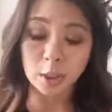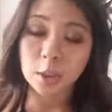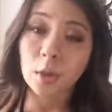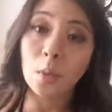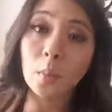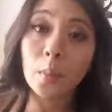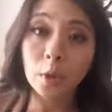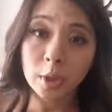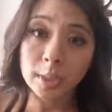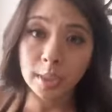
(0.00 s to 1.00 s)
So
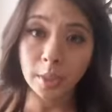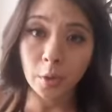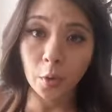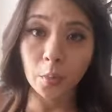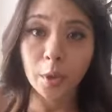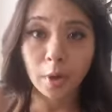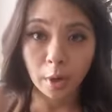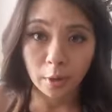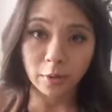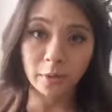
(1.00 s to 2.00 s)
purchasing a home, there are
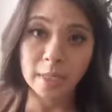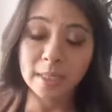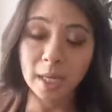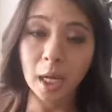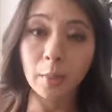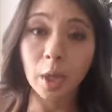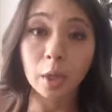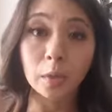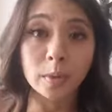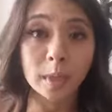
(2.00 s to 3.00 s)
other fees that come at
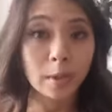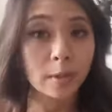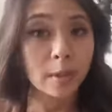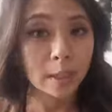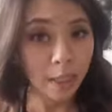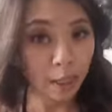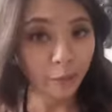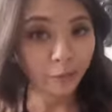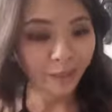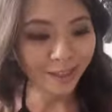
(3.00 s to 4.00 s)
closing. There's the title
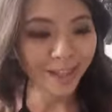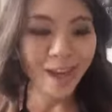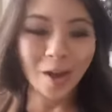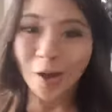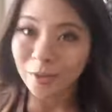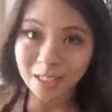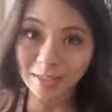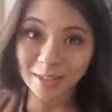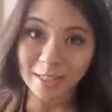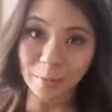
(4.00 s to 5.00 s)
fees, all these
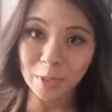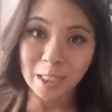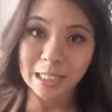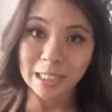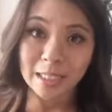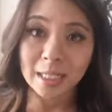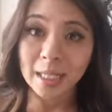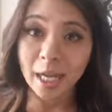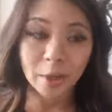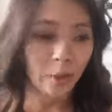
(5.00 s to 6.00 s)
fees that we just listed,
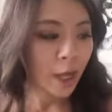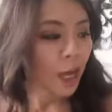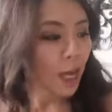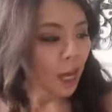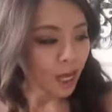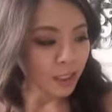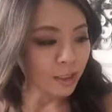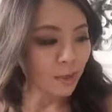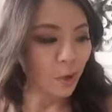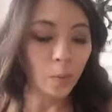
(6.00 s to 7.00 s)
title,
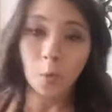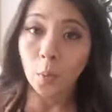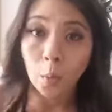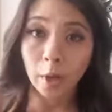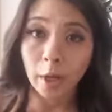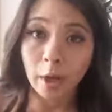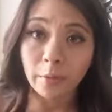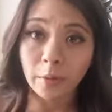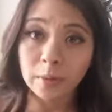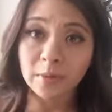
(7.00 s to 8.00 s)
escrow, recording, all
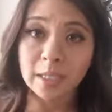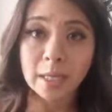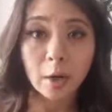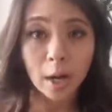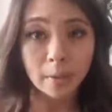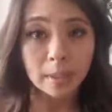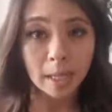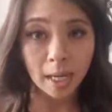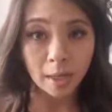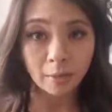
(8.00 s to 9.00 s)
those fees that are
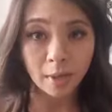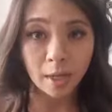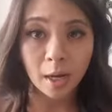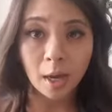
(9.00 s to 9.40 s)
outside of it.